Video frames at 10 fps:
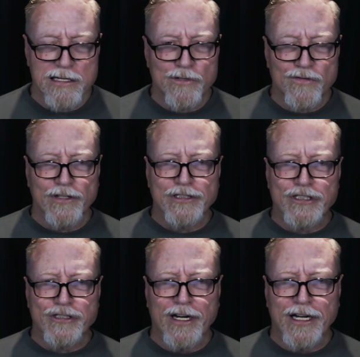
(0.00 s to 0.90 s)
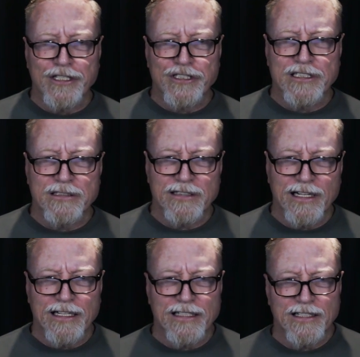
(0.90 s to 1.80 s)
It was very strange and
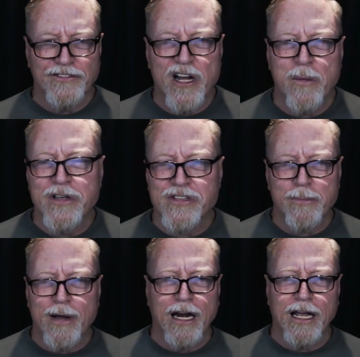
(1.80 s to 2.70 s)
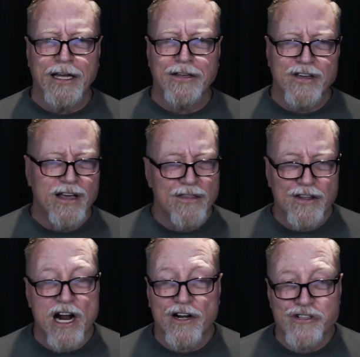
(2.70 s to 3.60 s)
had numbness in my legs. The
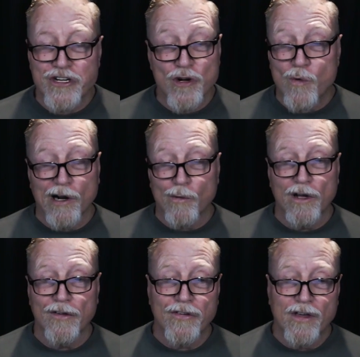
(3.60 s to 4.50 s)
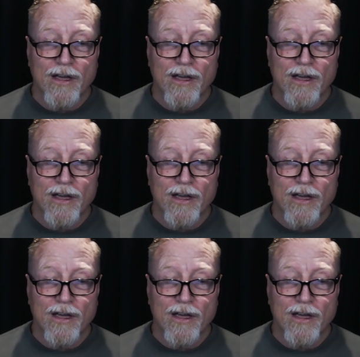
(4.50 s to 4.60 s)
doctors didn't know what it was.